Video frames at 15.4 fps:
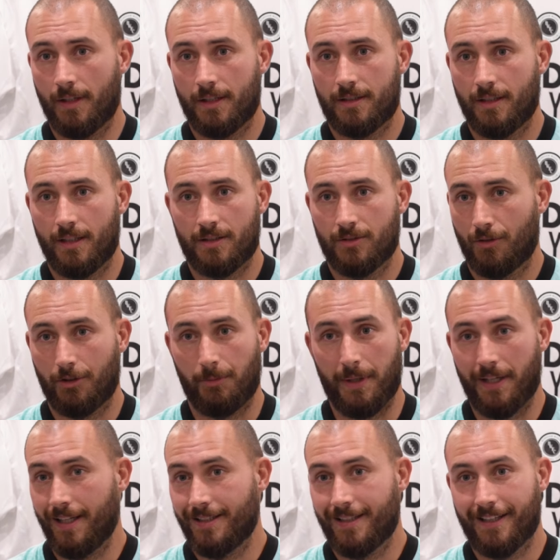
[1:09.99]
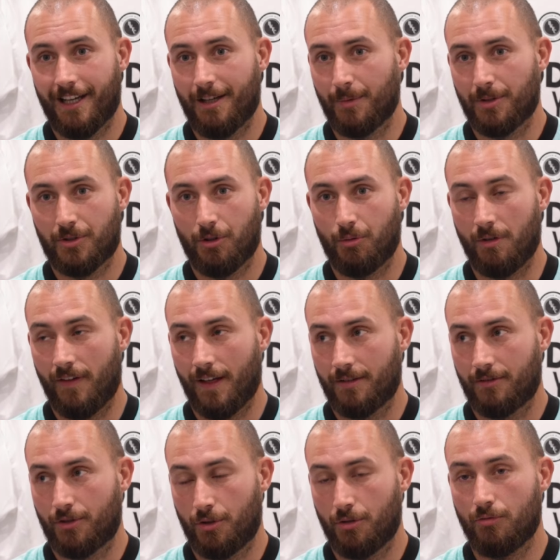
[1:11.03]
It's not going to be an easy game at all. We've
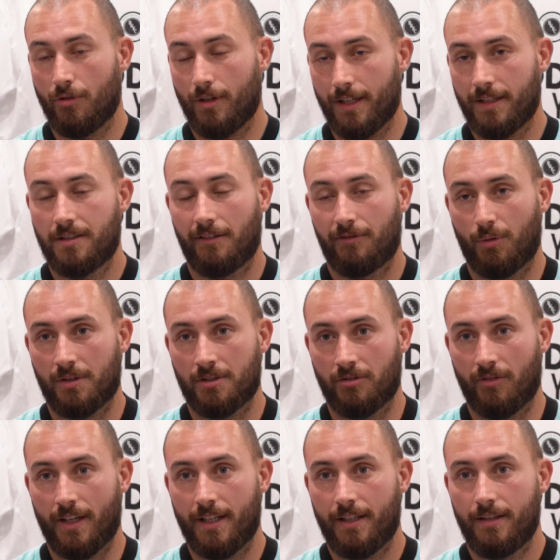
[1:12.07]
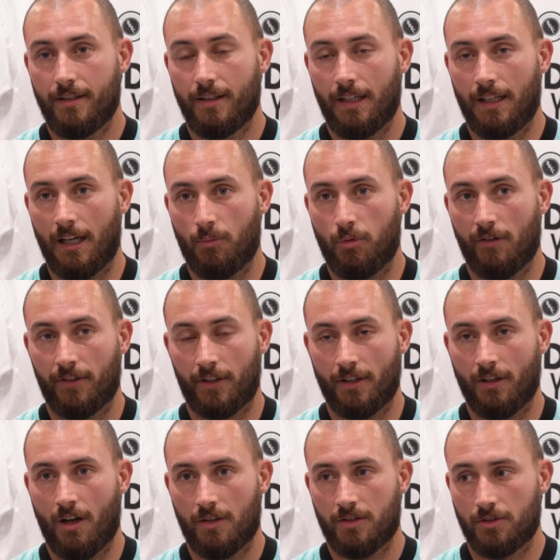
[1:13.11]
had two really tough ones already, Watford
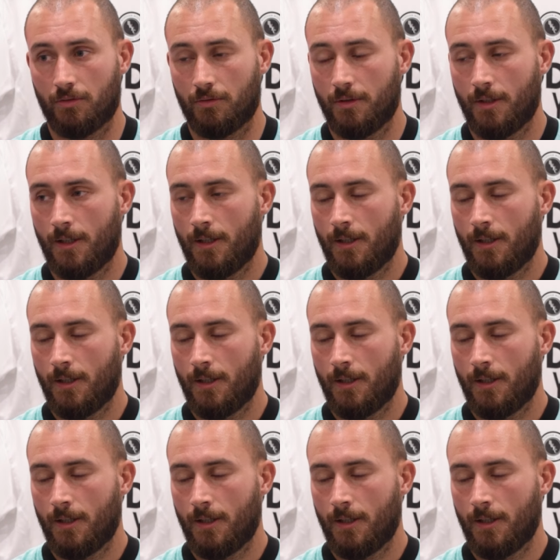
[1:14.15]
and Arsenal.